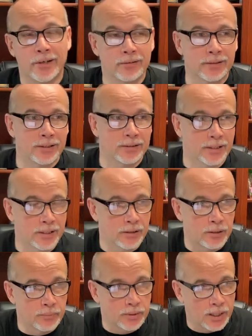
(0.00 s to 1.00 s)
I don't like gray
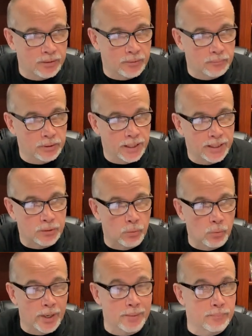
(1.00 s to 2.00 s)
area. I'm kind of a black or
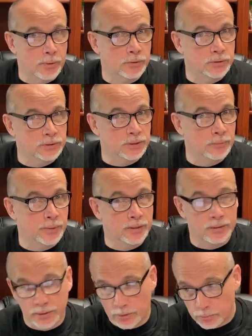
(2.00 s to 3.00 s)
white person. You know what I
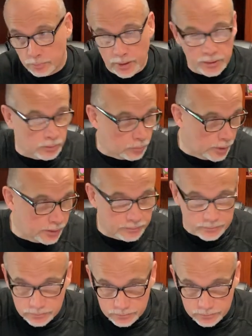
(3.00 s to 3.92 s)
mean? It's either black or white.